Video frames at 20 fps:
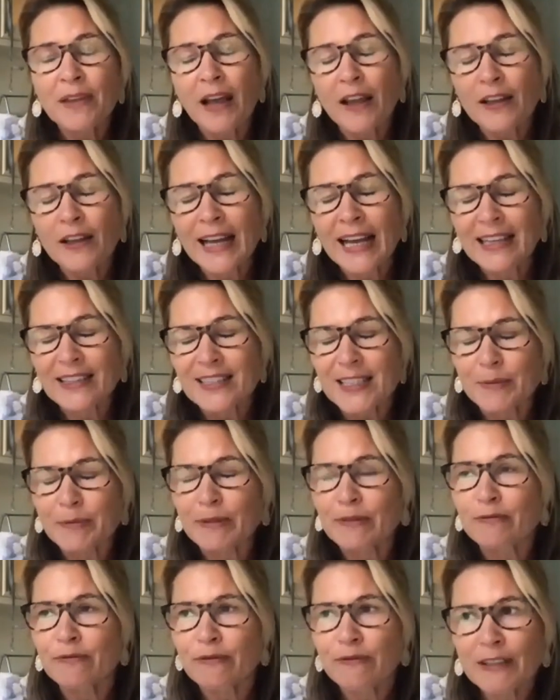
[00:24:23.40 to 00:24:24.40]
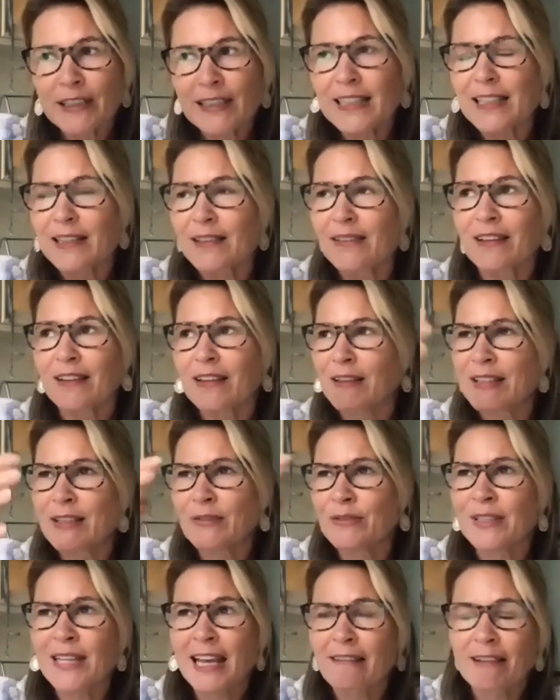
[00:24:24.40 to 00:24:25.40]
actually it's been really, this is
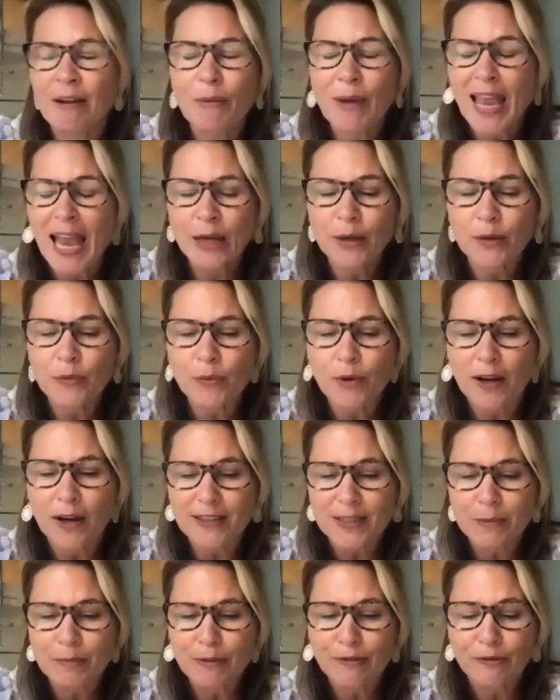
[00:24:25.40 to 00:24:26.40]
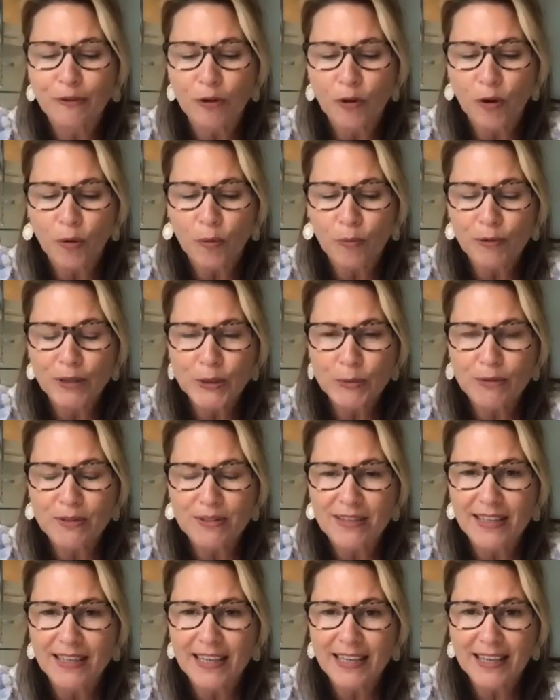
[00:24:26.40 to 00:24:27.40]
an area we hadn't worked in before, which was
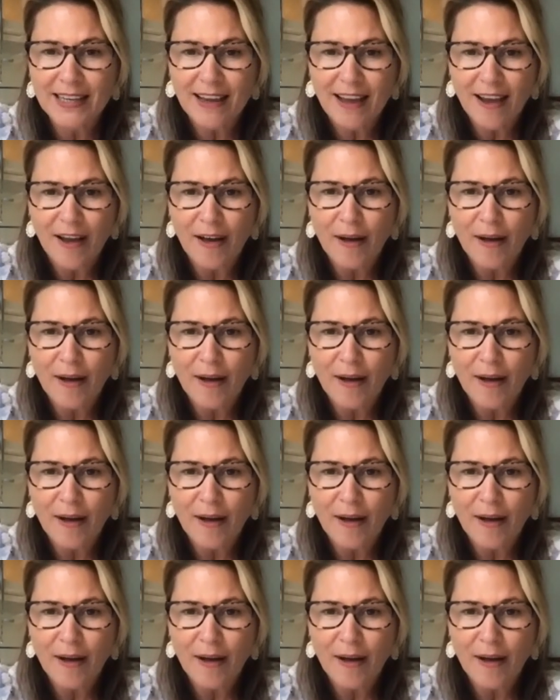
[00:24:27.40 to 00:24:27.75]
the